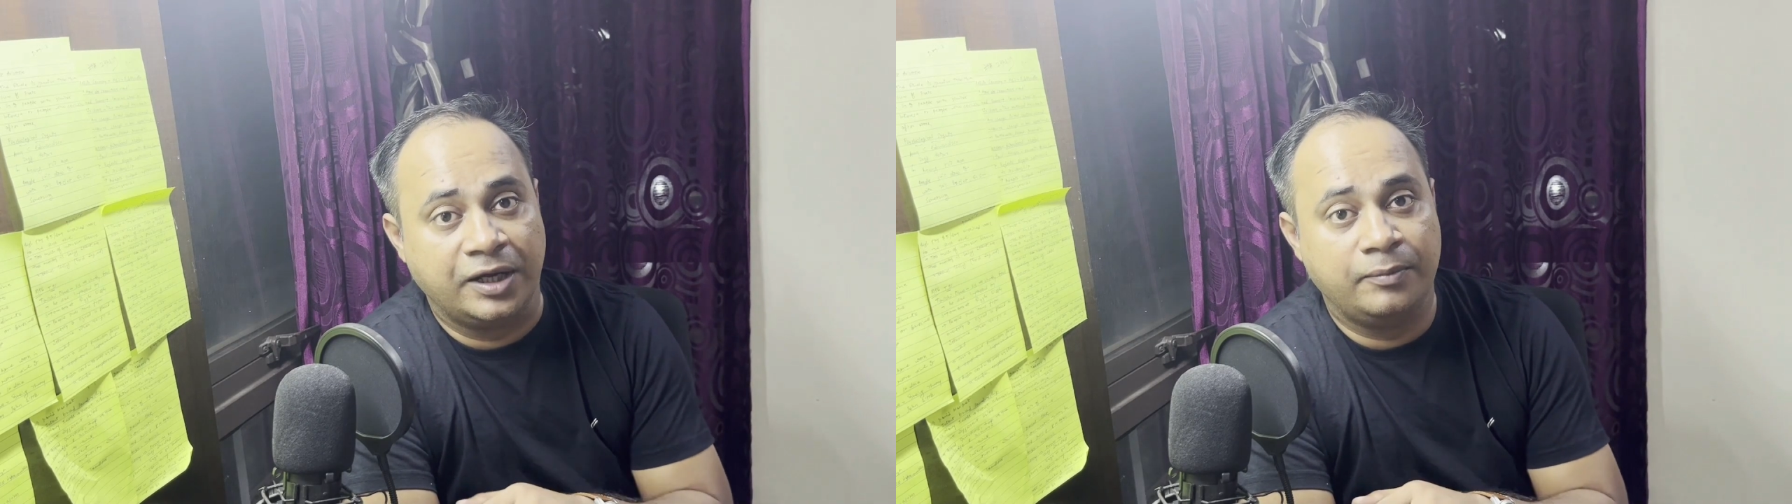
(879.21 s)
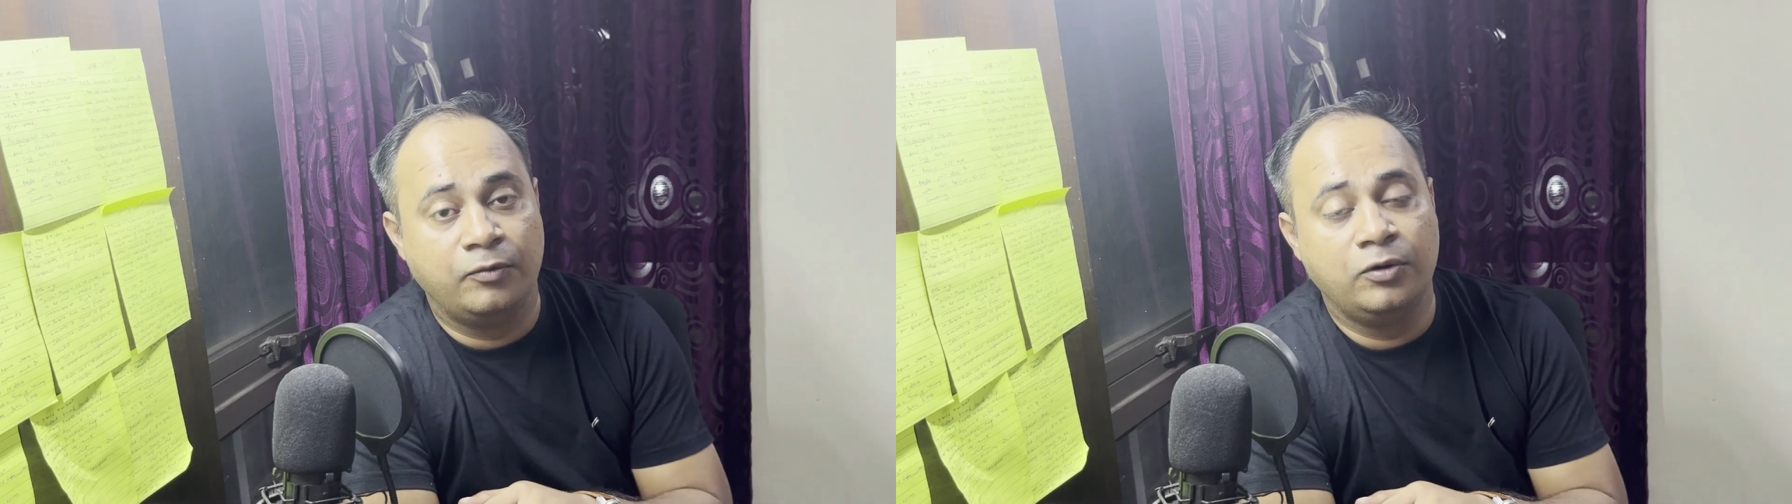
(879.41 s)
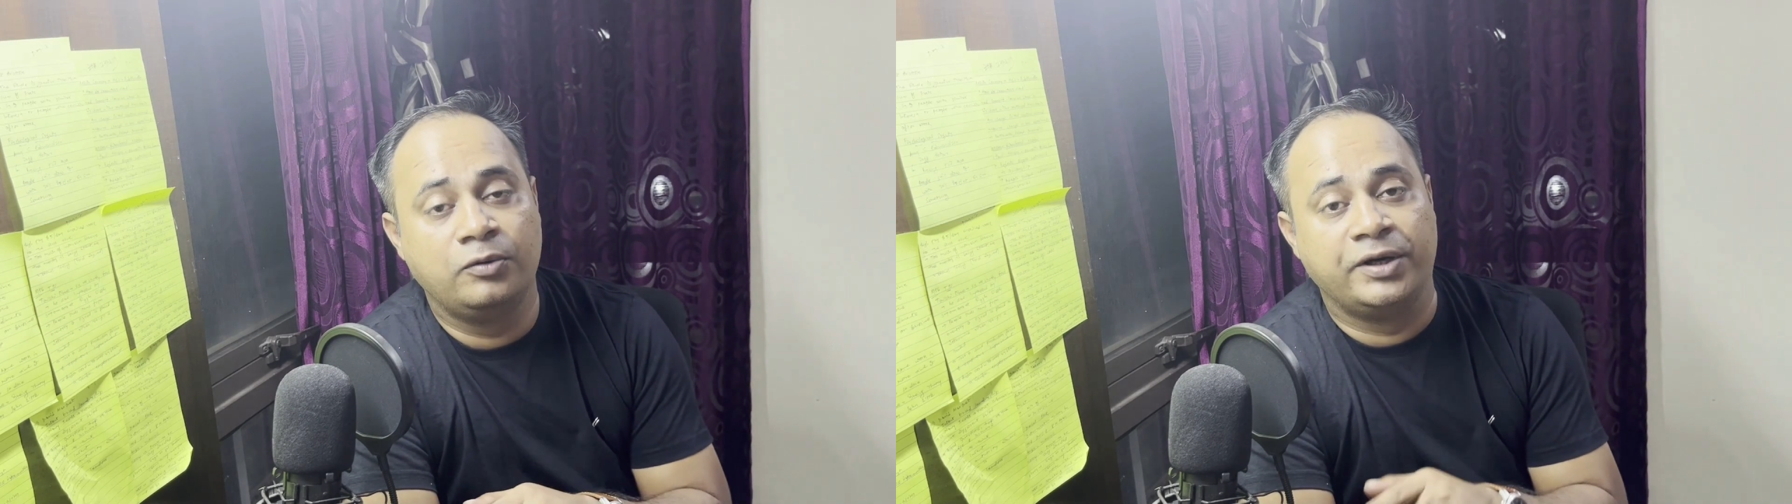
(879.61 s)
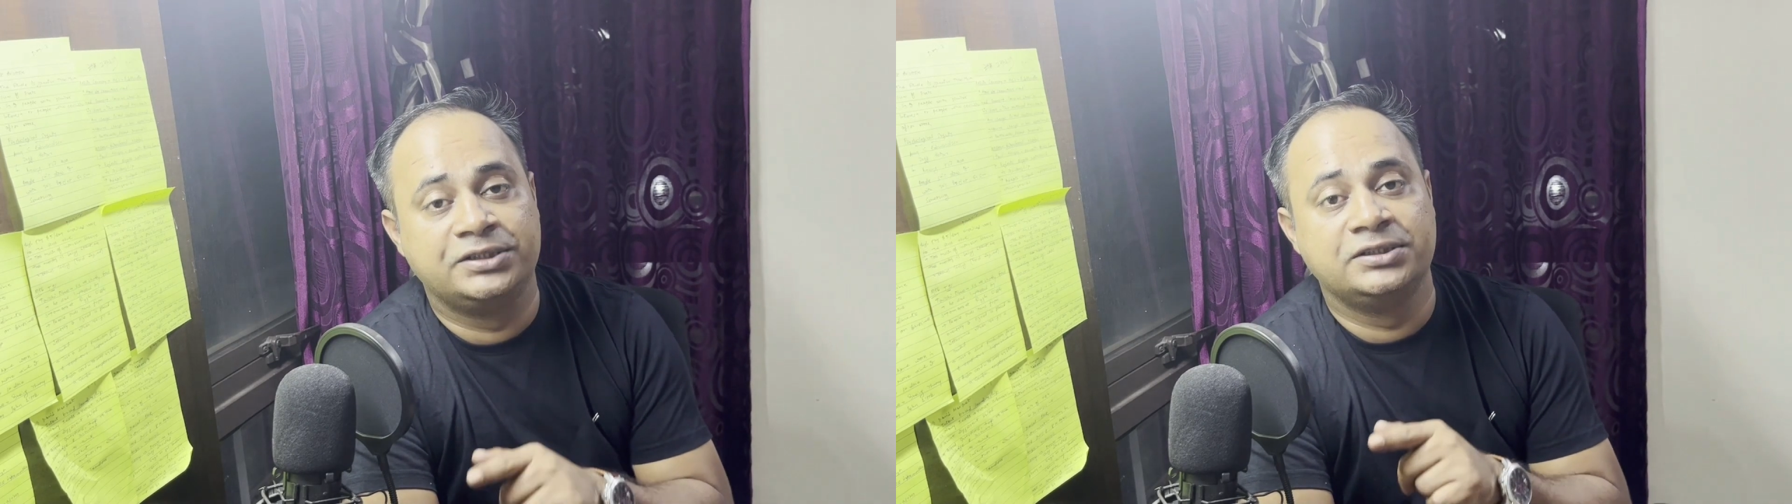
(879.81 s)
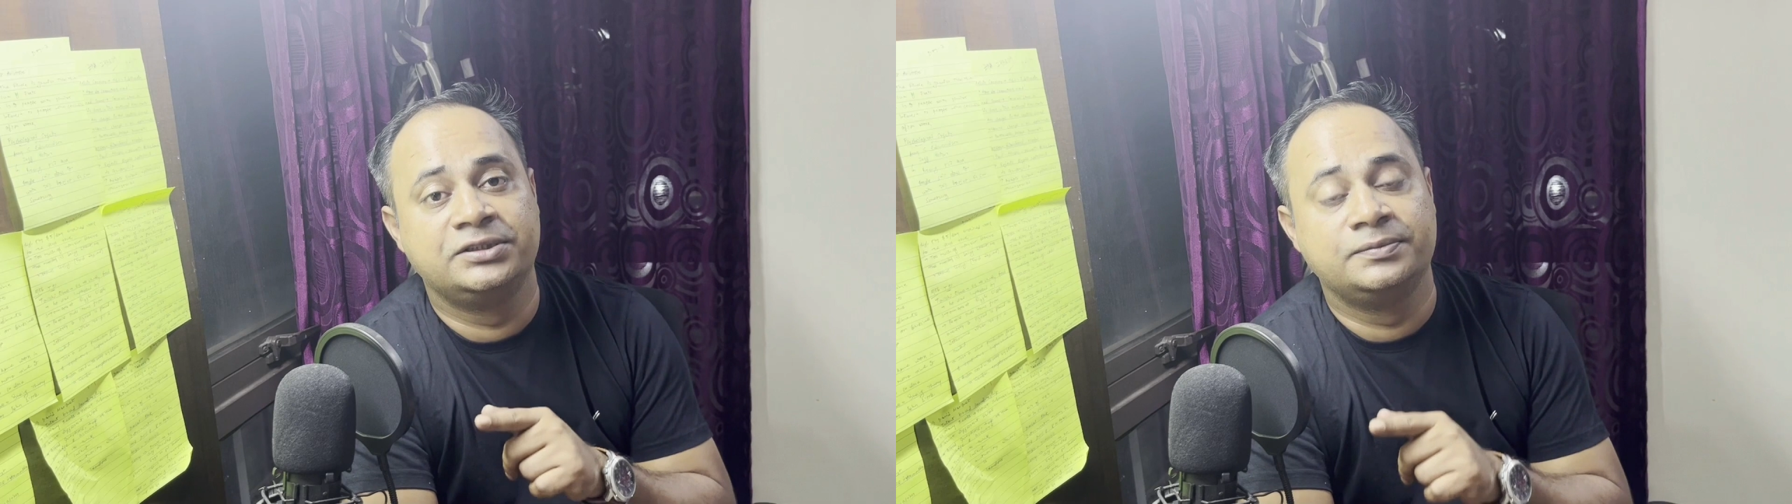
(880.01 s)
questions,
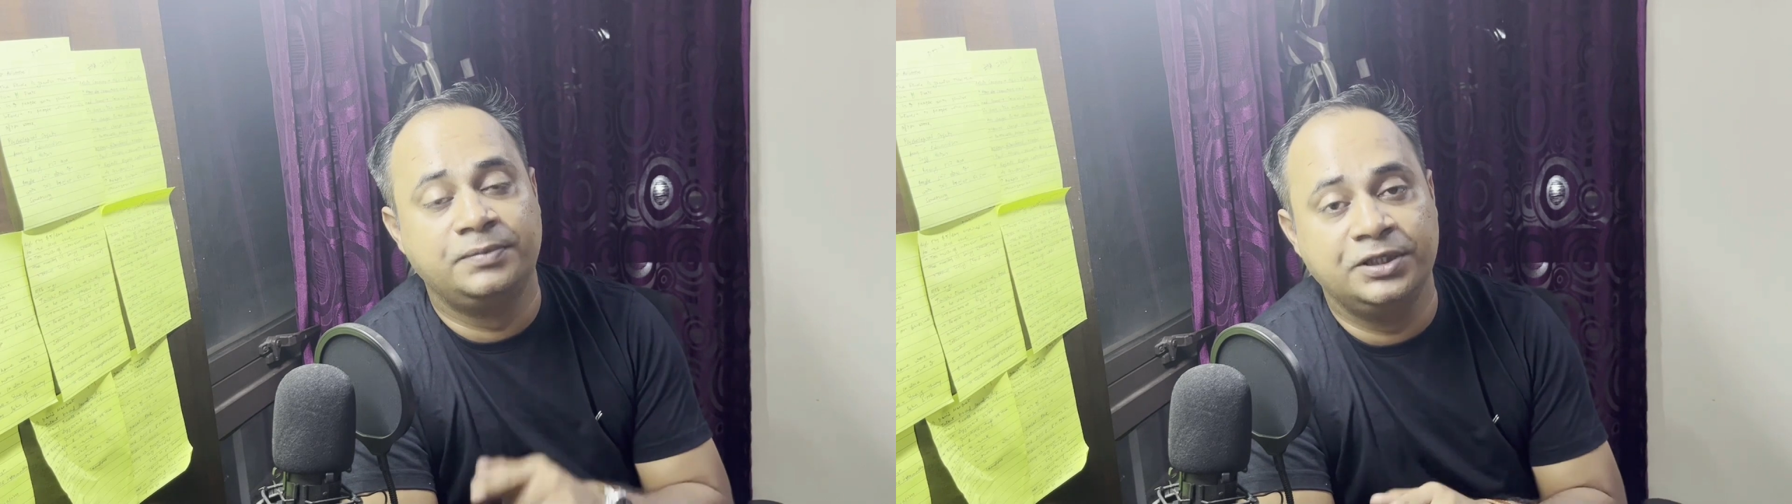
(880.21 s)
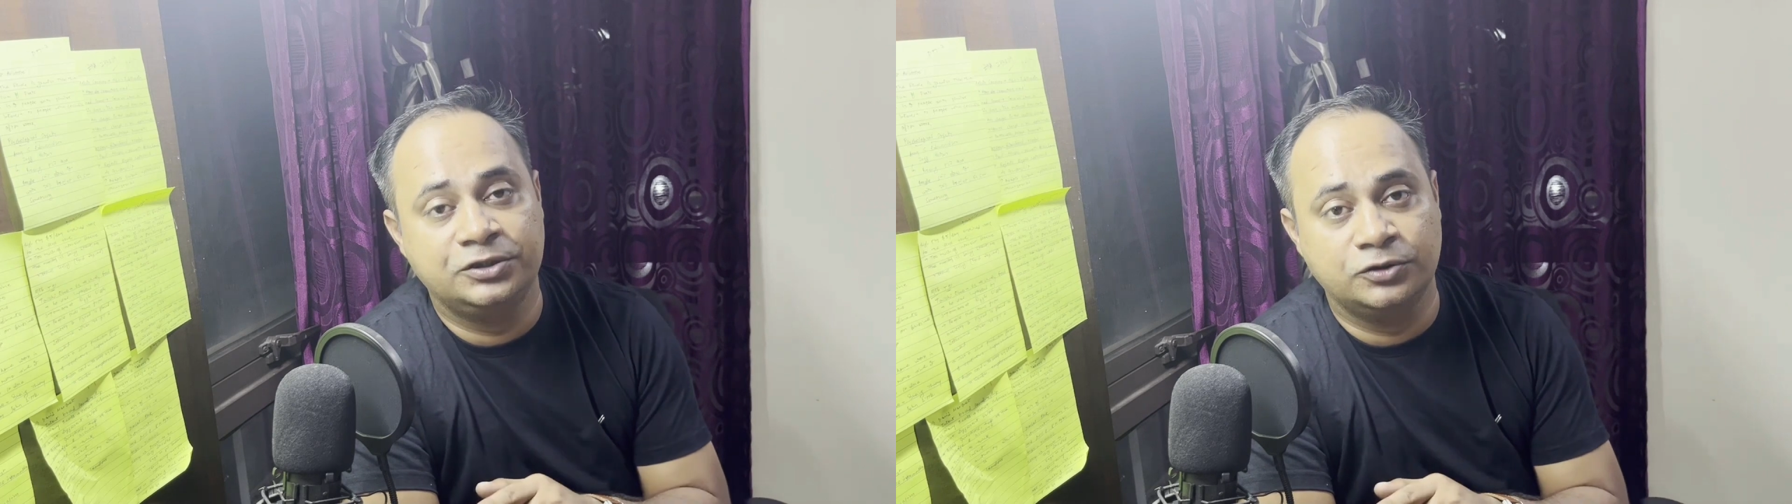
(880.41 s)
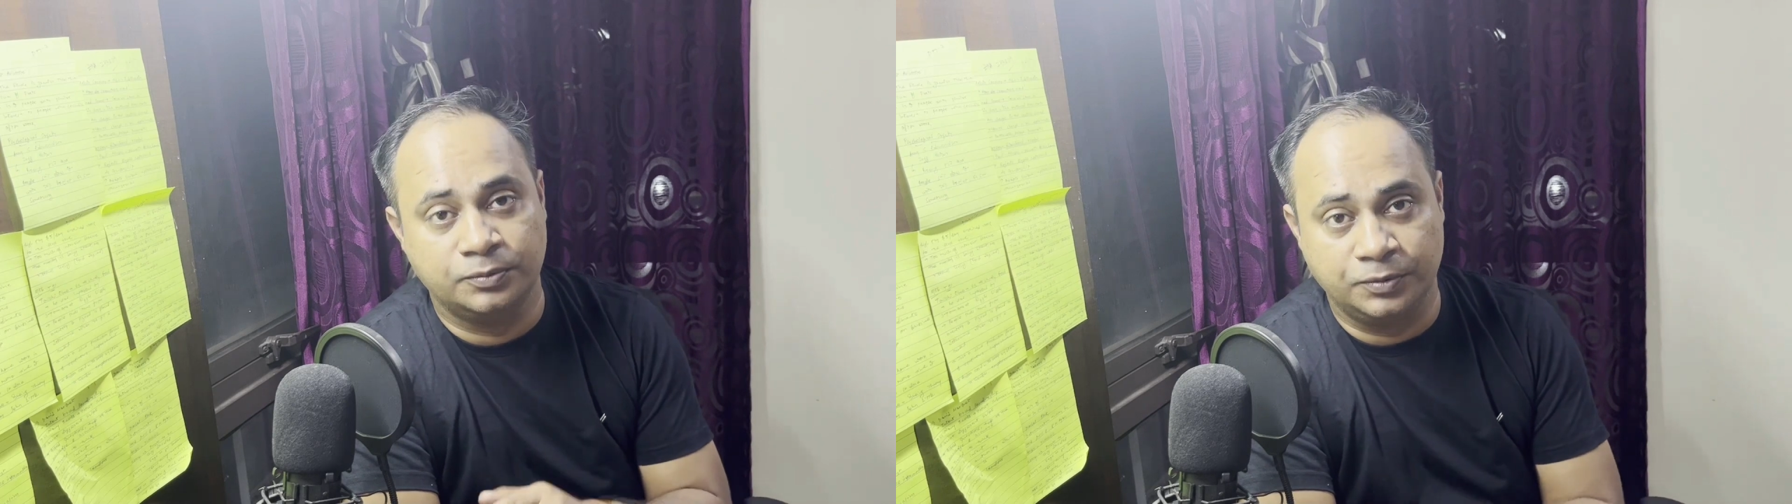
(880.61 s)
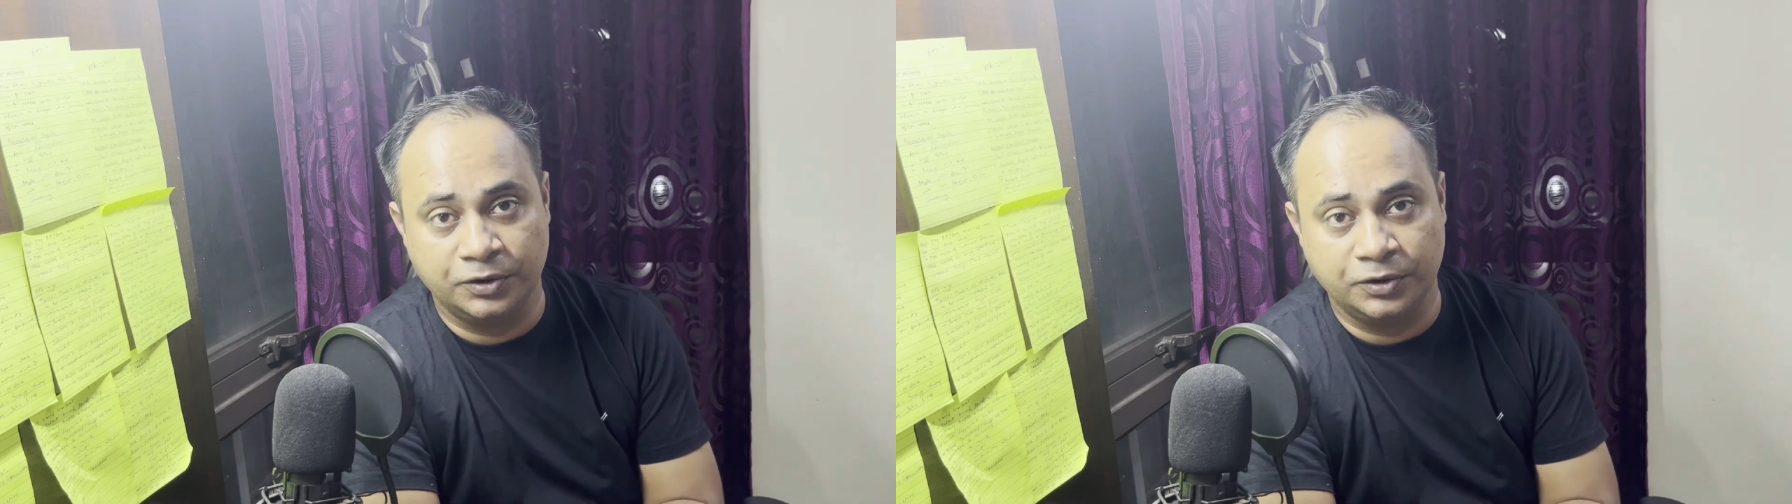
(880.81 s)
please do put.